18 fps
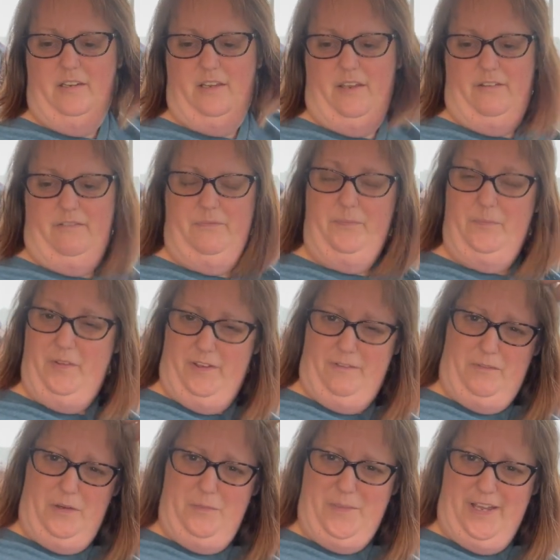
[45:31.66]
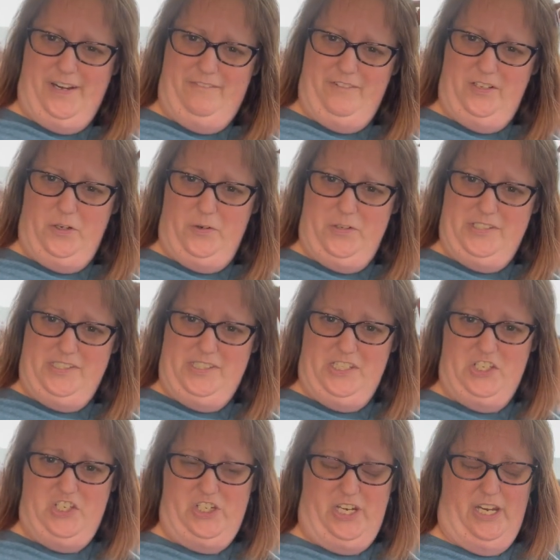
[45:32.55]
if, if you might have noticed
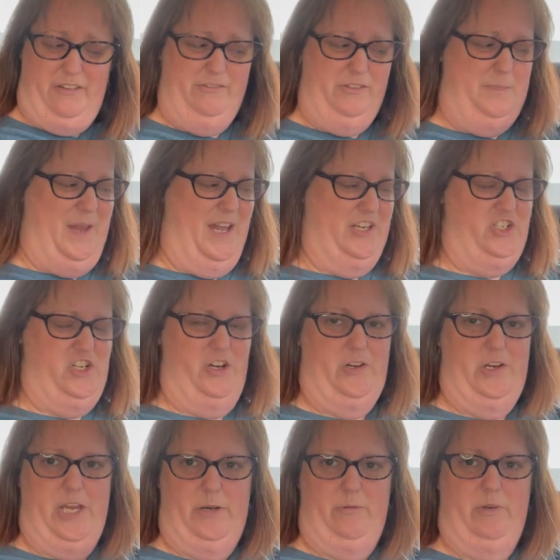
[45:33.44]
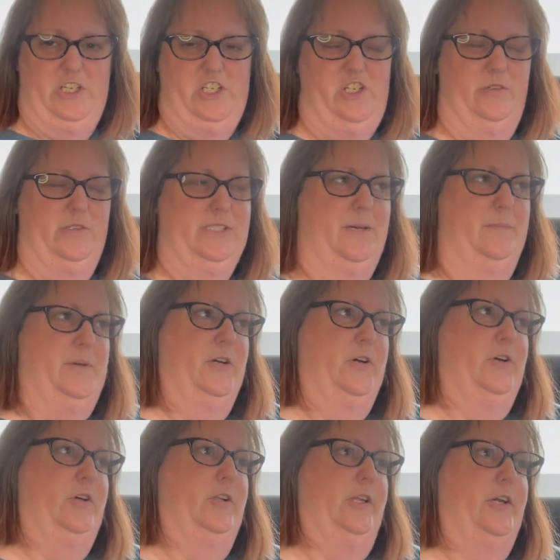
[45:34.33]
the shaved patch on her head when she was up
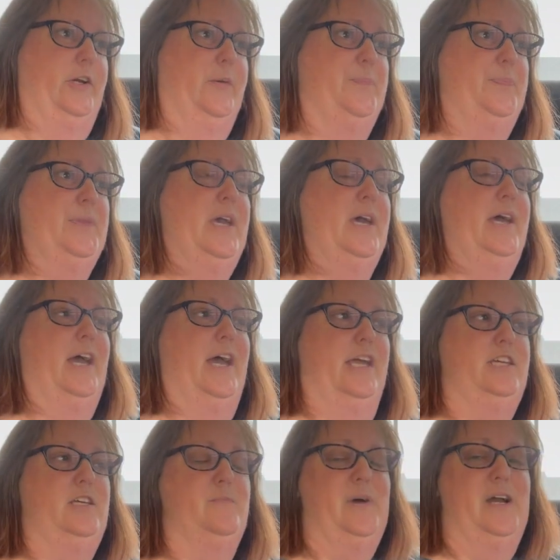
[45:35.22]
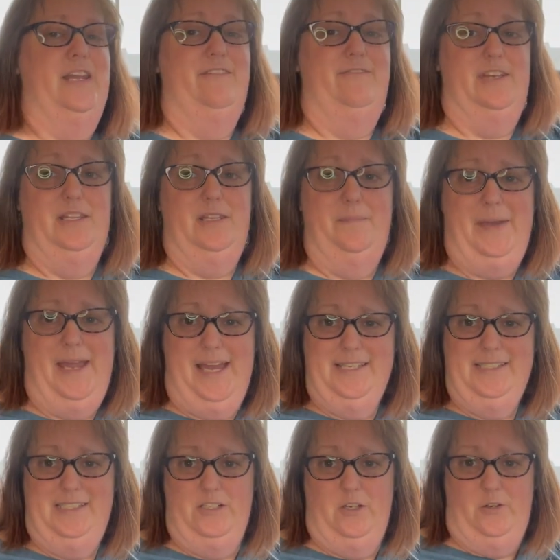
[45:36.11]
here earlier. And you might have in the
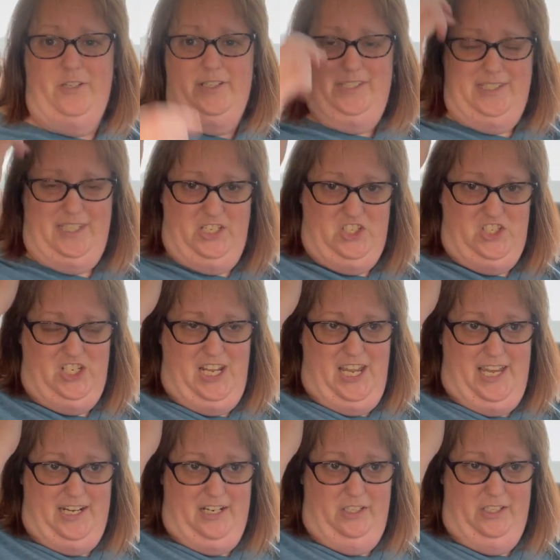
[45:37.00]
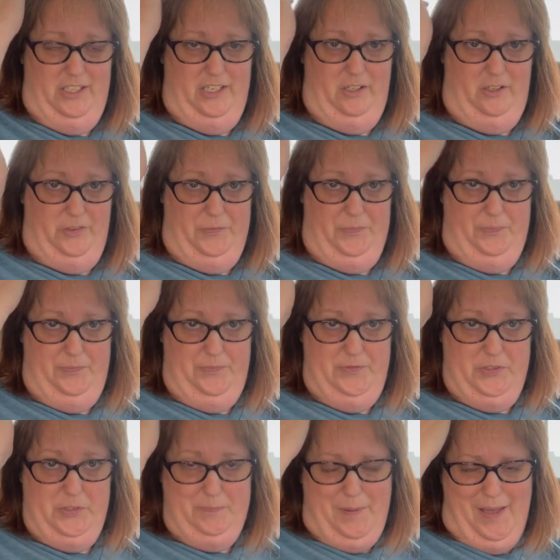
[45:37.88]
past noticed that she had a little
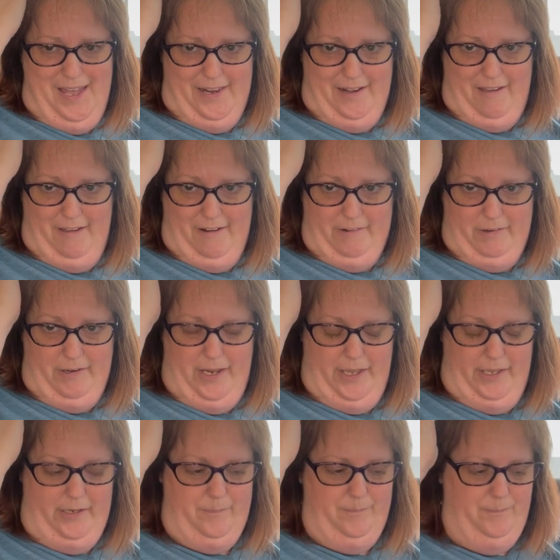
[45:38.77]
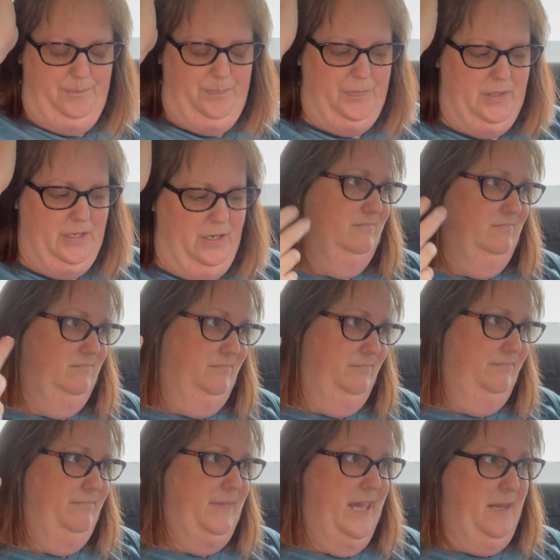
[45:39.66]
spot on her head.
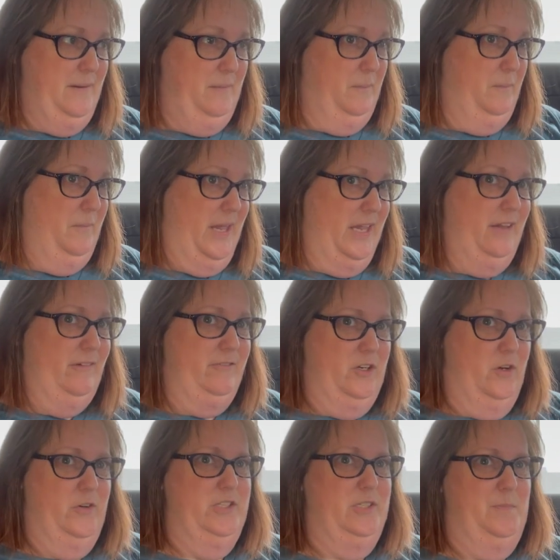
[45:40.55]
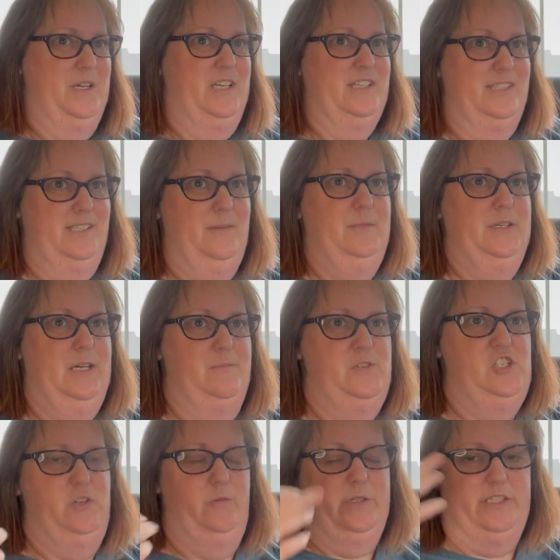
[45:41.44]
May, may have noticed because sometimes
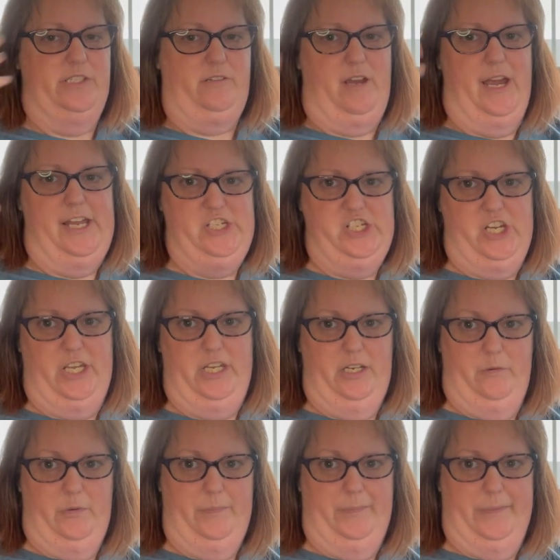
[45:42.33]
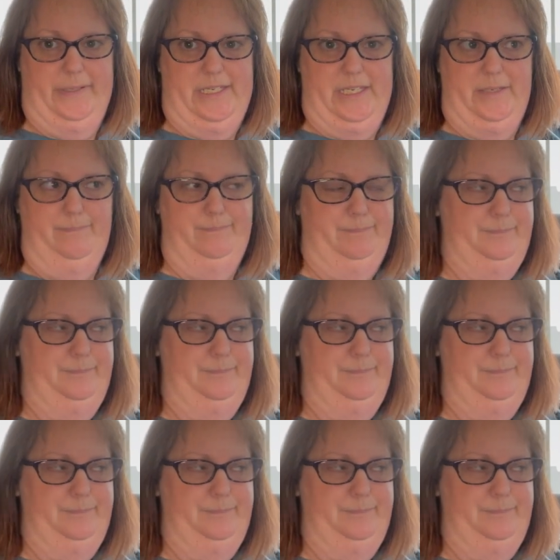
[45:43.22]
she would scratch it and it would bleed.